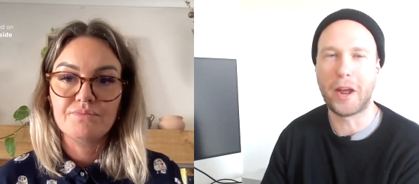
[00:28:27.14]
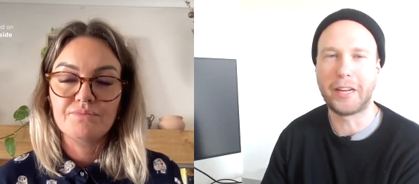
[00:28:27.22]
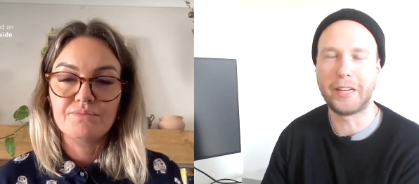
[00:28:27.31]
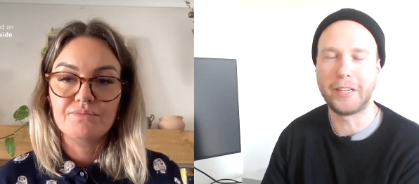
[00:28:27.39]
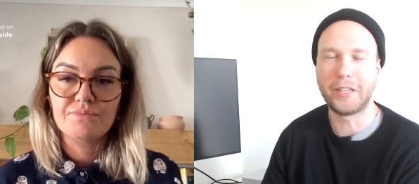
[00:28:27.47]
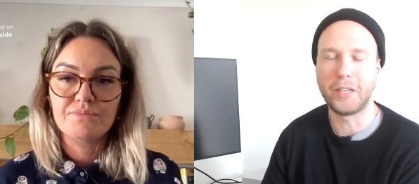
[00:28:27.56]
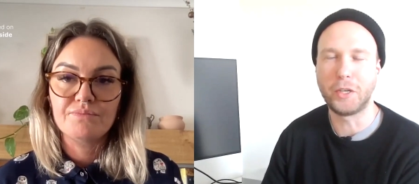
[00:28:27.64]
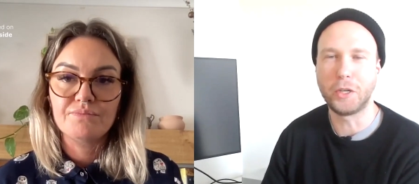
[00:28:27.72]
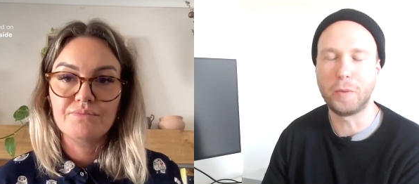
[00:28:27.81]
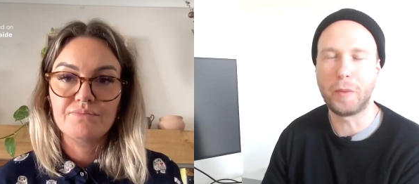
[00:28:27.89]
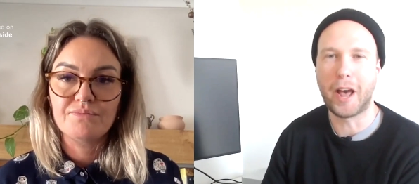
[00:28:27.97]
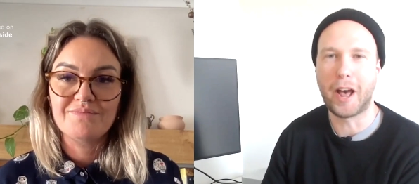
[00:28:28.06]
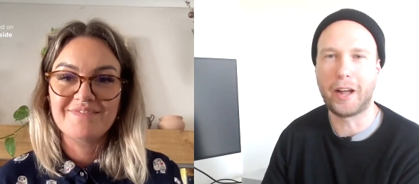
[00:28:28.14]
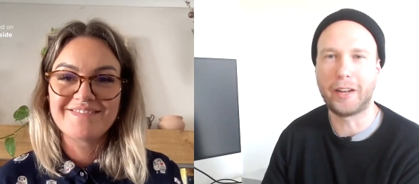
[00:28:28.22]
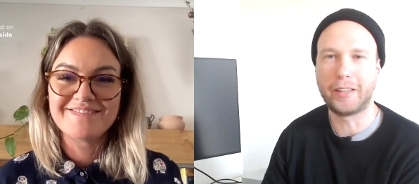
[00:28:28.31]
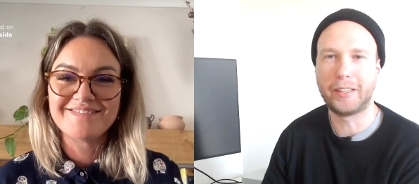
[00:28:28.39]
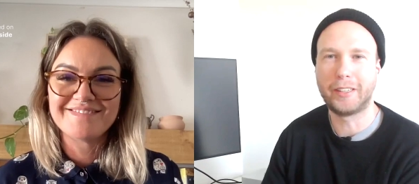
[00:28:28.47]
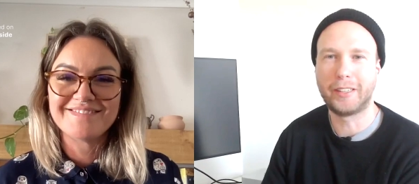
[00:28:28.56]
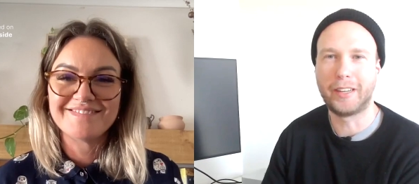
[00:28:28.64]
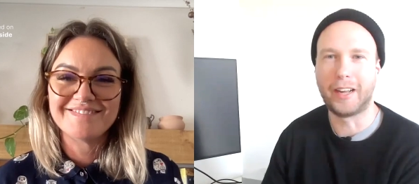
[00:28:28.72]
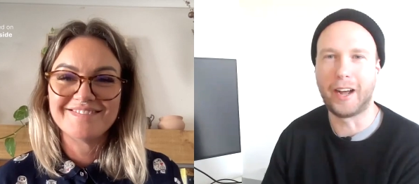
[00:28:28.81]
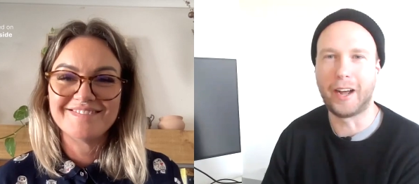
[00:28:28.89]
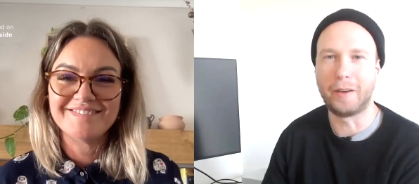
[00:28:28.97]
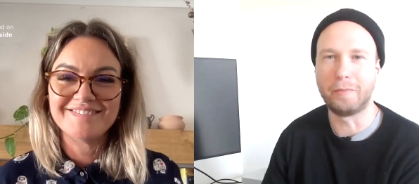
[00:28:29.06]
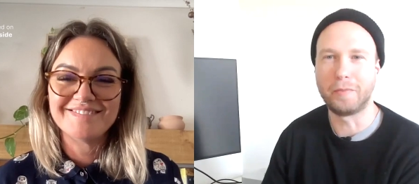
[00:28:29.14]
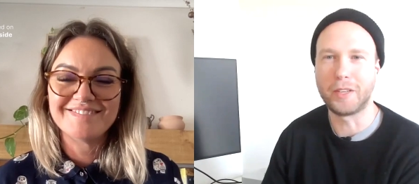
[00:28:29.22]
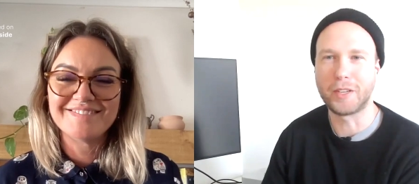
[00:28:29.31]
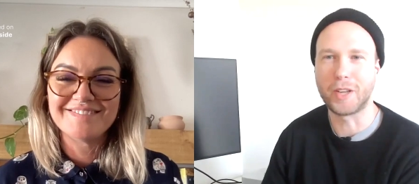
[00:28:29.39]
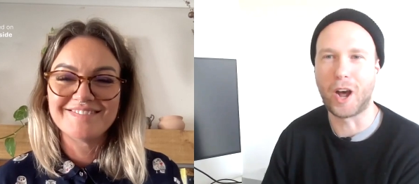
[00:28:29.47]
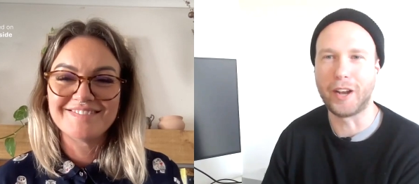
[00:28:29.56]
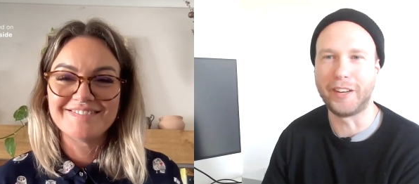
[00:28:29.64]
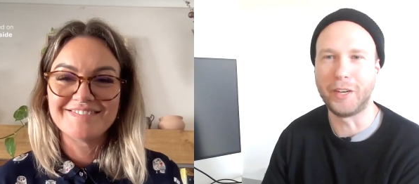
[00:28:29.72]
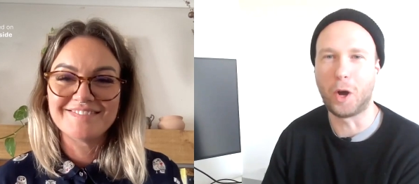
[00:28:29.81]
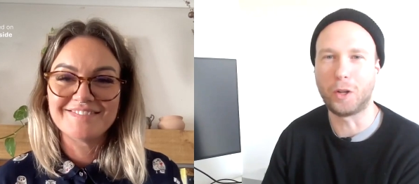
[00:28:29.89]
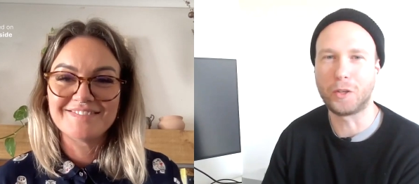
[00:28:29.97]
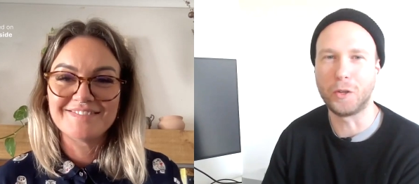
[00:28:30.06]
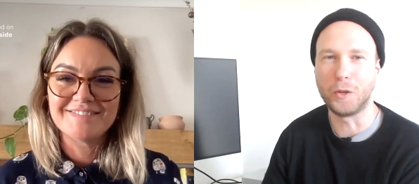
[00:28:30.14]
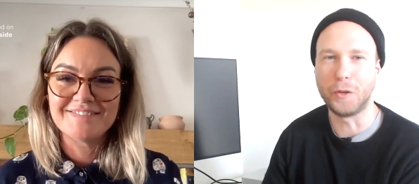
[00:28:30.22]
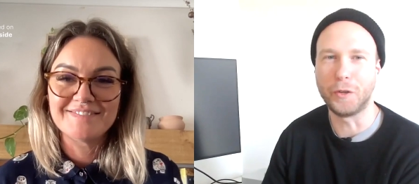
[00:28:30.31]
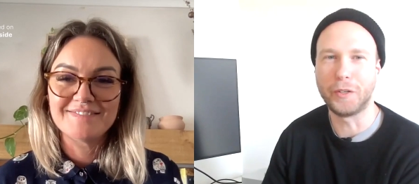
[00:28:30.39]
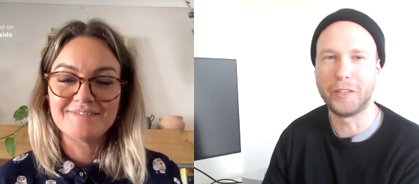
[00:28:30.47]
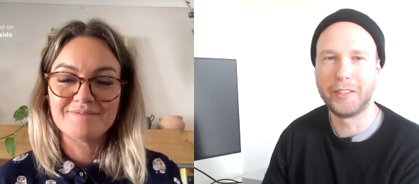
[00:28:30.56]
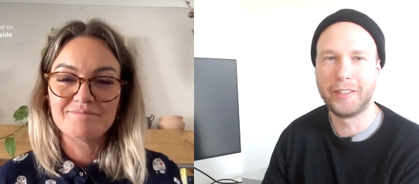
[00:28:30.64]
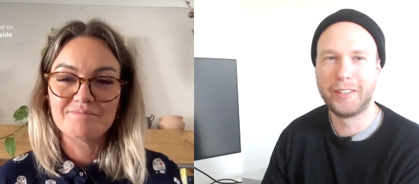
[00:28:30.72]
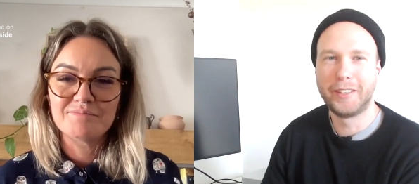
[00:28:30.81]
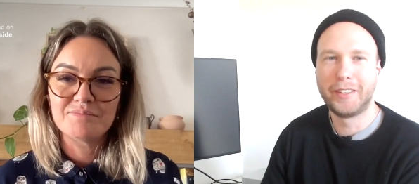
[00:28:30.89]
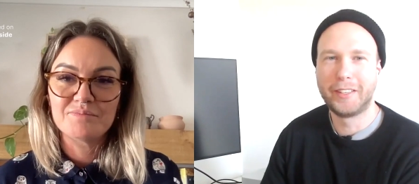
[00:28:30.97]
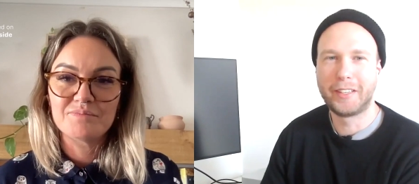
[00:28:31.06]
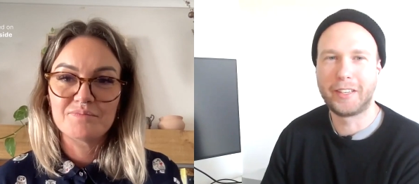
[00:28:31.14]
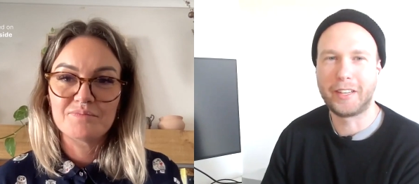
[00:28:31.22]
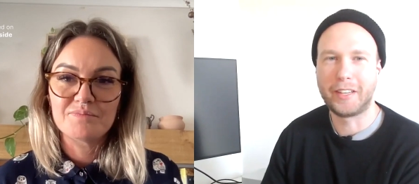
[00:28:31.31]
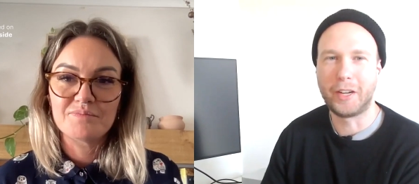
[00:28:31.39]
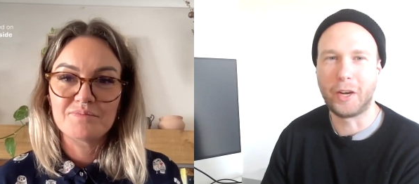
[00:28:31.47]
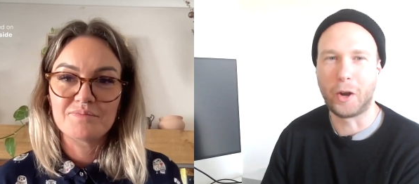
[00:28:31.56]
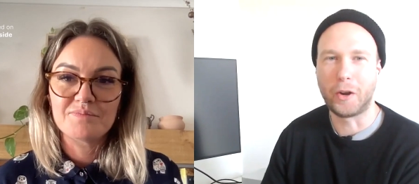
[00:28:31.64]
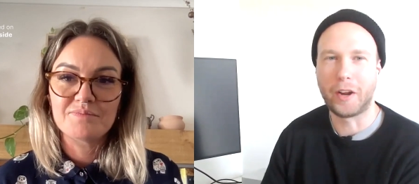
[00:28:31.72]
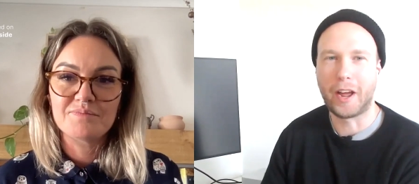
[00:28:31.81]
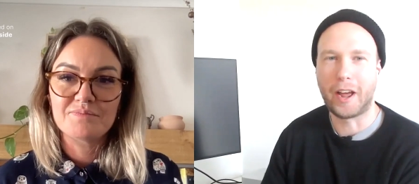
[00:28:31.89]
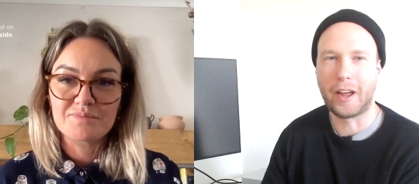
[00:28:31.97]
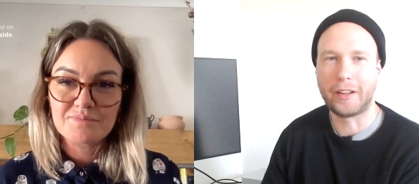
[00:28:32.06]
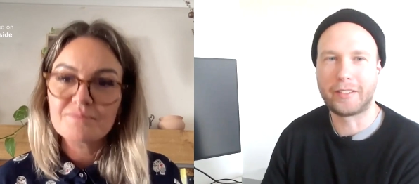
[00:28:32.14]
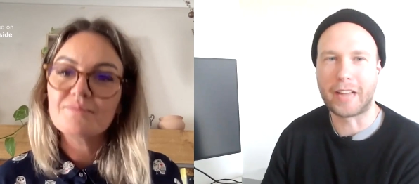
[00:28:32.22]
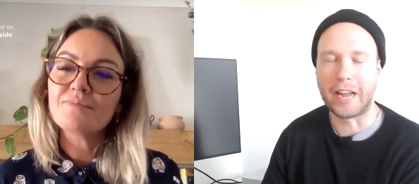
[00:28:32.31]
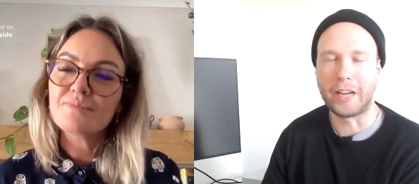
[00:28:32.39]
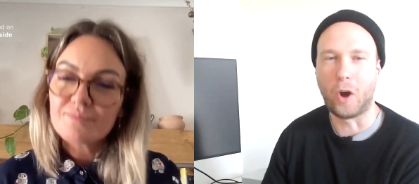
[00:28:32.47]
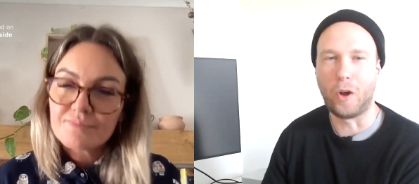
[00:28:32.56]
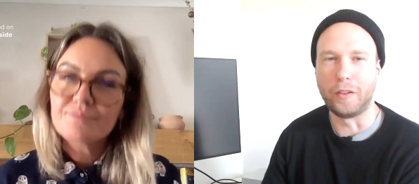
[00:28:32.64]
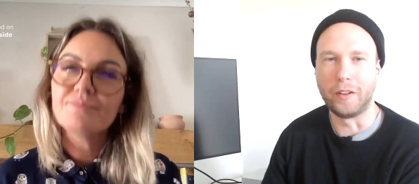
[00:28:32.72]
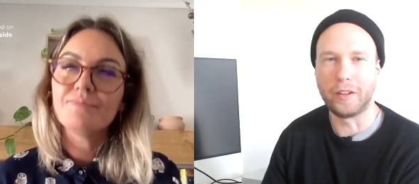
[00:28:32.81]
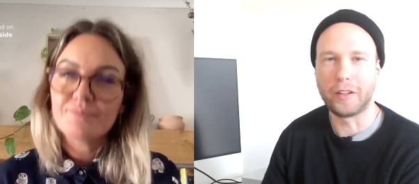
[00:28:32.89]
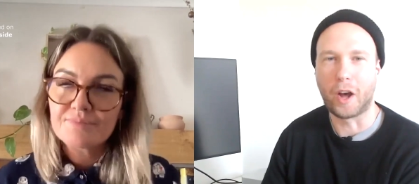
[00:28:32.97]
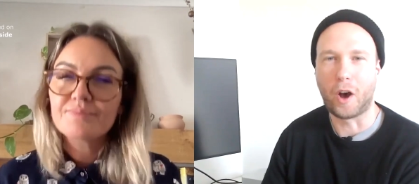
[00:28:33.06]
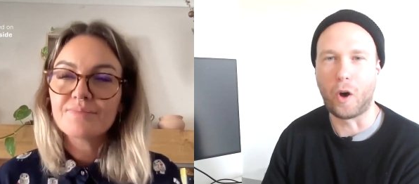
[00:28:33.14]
Speaker 1: and make a decision about um, deciding not to, you know, take on the